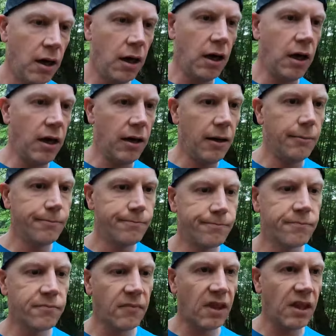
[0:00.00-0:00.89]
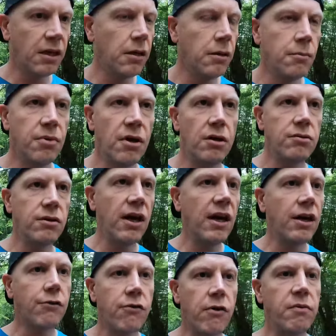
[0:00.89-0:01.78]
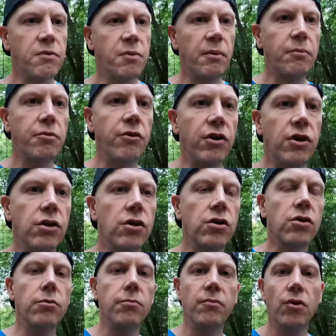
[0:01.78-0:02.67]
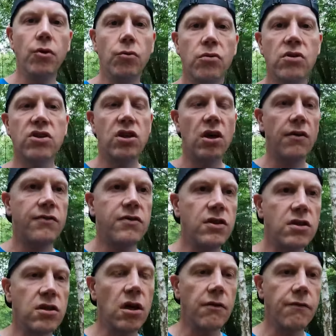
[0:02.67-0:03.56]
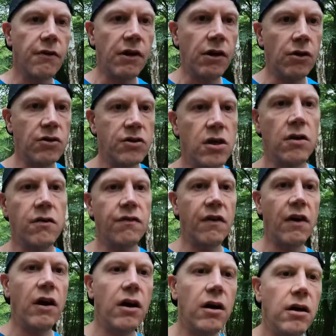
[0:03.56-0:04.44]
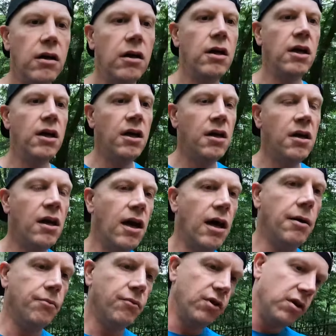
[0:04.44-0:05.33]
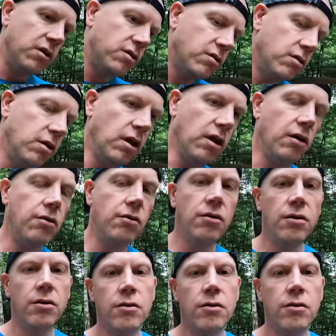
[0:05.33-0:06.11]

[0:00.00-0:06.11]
But yeah, grip's been pretty good on all the surfaces that I've run it on so far, and with, you know,